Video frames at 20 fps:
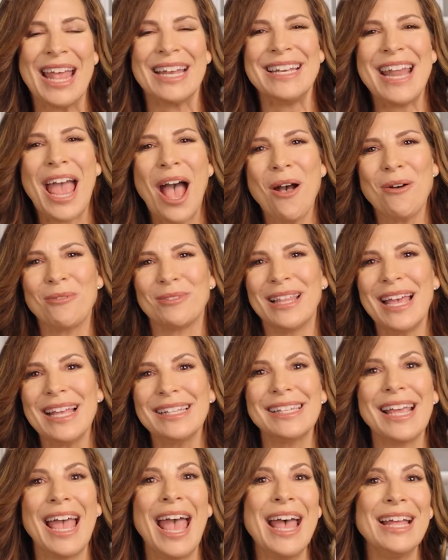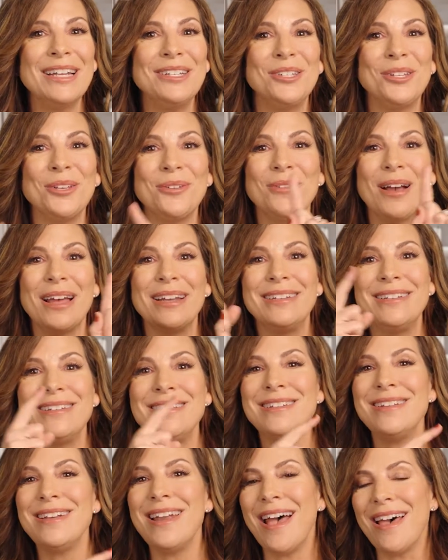Now let's head to
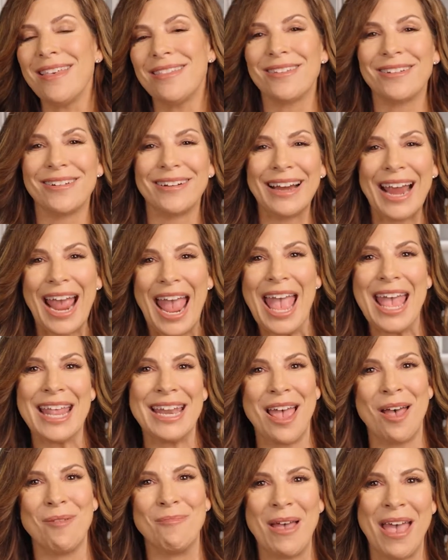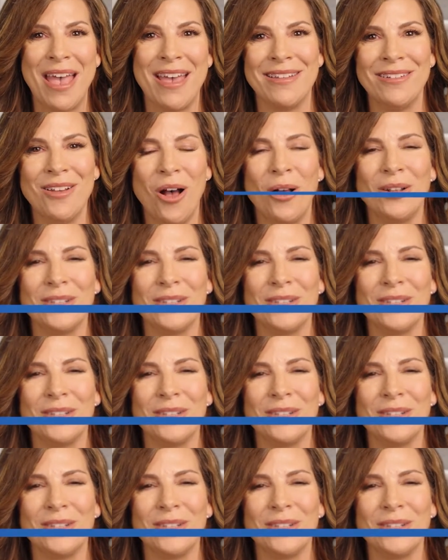another NMN